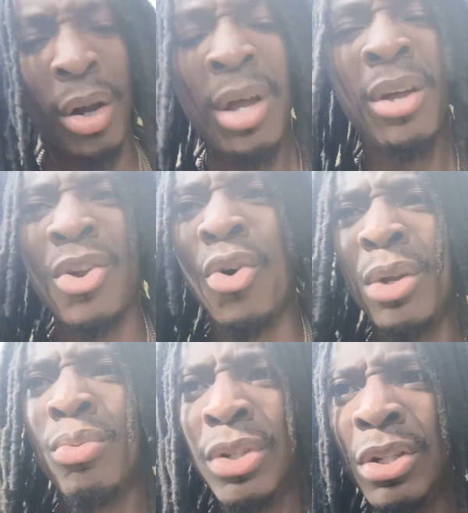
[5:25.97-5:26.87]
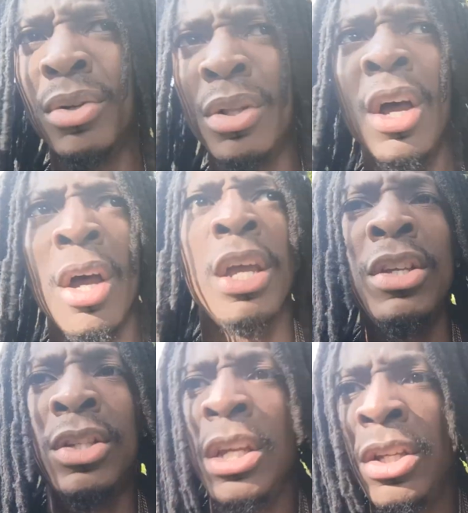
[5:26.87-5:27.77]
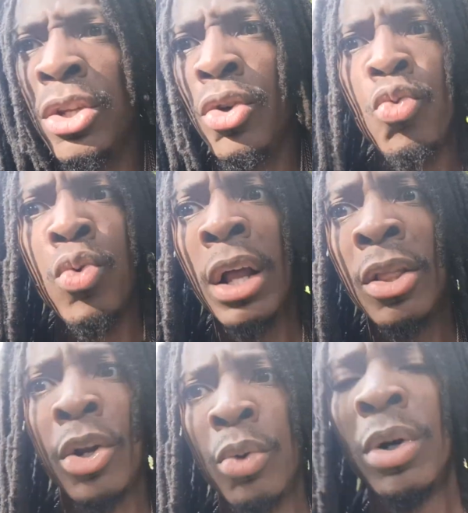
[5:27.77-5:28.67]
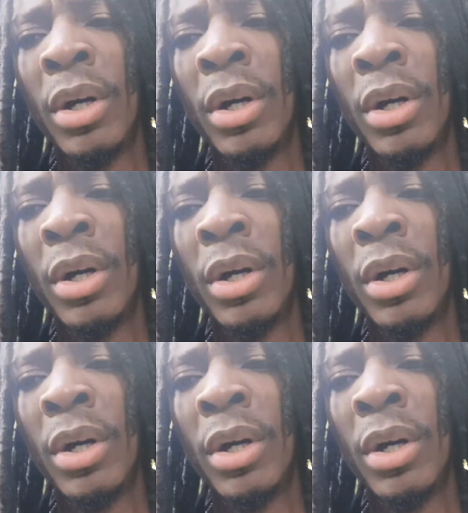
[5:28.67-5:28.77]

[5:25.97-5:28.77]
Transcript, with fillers: No, he was still he's he's still who I thought he was.